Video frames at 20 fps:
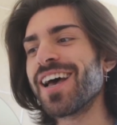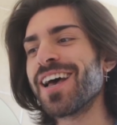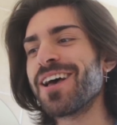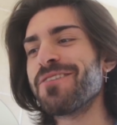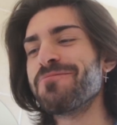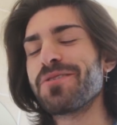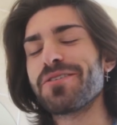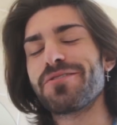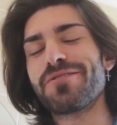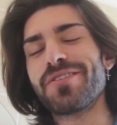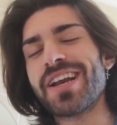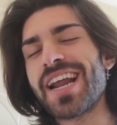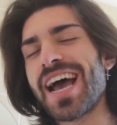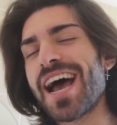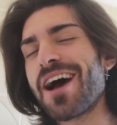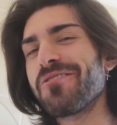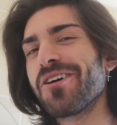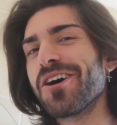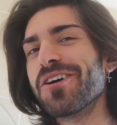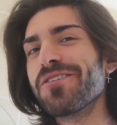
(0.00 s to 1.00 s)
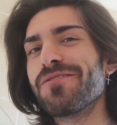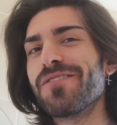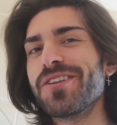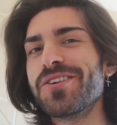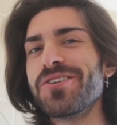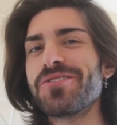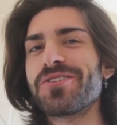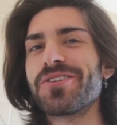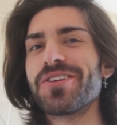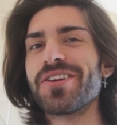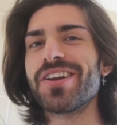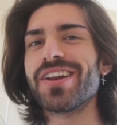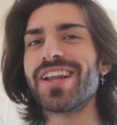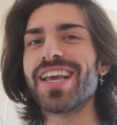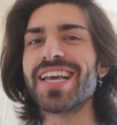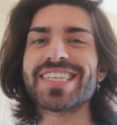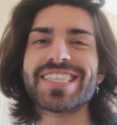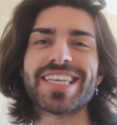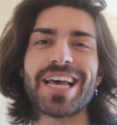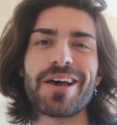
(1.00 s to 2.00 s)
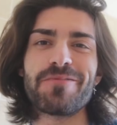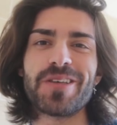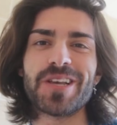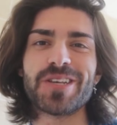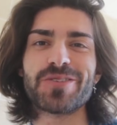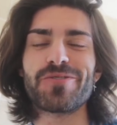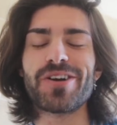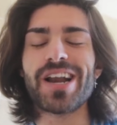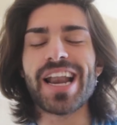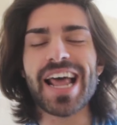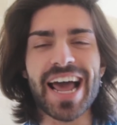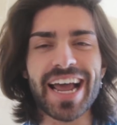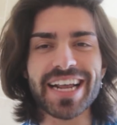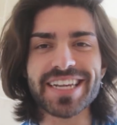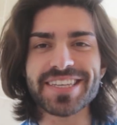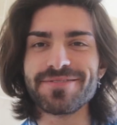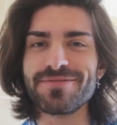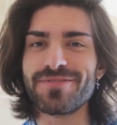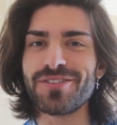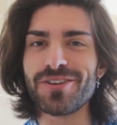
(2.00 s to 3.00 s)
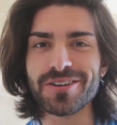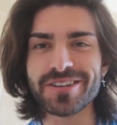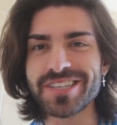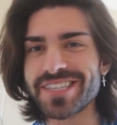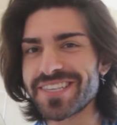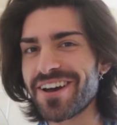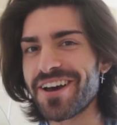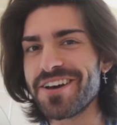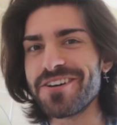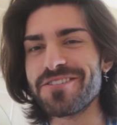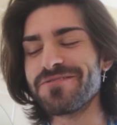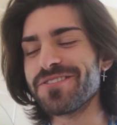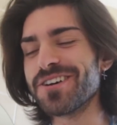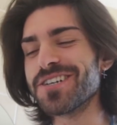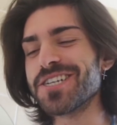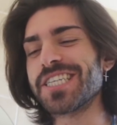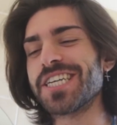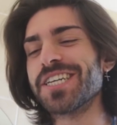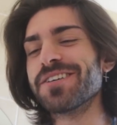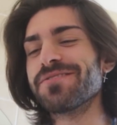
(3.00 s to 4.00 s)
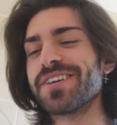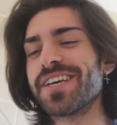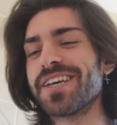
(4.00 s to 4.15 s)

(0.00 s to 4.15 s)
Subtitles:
but for now, hopefully you can accept this relaxed vlog style version of